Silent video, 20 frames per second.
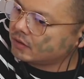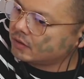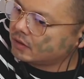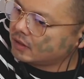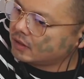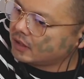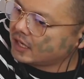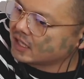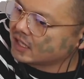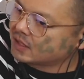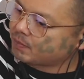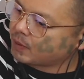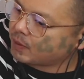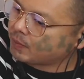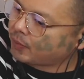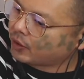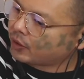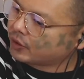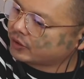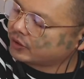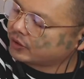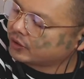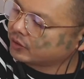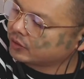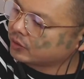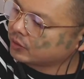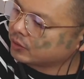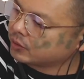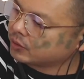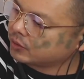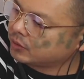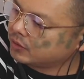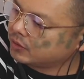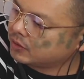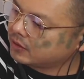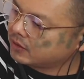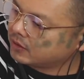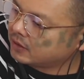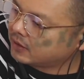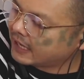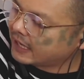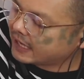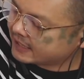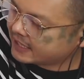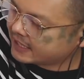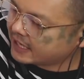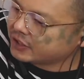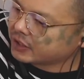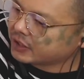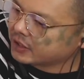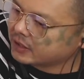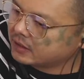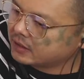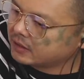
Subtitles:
is proportional to extension